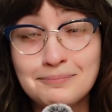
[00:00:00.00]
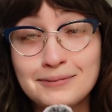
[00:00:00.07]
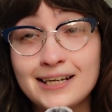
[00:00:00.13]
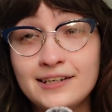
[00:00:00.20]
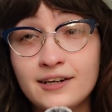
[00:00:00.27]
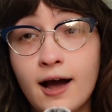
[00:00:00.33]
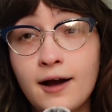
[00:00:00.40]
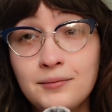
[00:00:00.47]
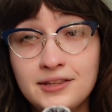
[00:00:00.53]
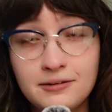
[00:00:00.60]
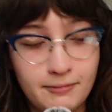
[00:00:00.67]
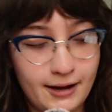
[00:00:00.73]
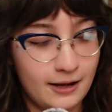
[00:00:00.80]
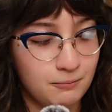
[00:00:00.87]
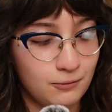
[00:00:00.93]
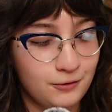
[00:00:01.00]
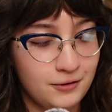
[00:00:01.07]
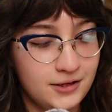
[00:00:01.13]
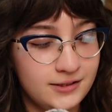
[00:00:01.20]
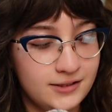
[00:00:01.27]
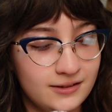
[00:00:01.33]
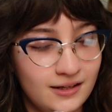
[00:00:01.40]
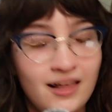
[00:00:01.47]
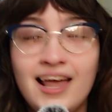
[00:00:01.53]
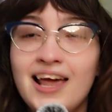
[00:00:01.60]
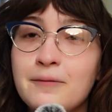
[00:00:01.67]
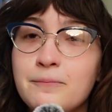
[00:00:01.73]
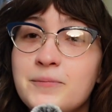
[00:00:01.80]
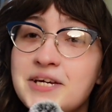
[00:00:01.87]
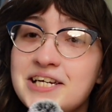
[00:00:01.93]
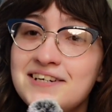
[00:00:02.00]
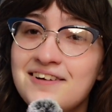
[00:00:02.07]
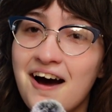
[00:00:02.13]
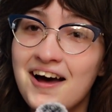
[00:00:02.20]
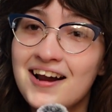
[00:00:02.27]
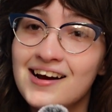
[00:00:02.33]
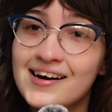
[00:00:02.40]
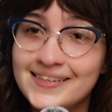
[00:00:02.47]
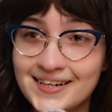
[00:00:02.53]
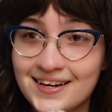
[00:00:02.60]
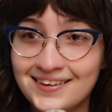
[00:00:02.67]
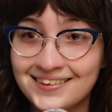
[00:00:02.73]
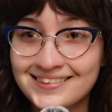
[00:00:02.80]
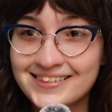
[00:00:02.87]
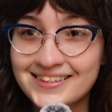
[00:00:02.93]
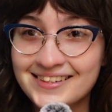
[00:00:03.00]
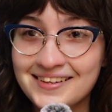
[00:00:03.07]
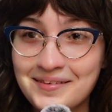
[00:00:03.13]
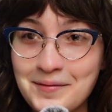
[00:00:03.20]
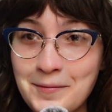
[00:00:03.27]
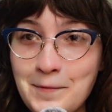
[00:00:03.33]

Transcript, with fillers: play not with bad boys, and be not a dunce.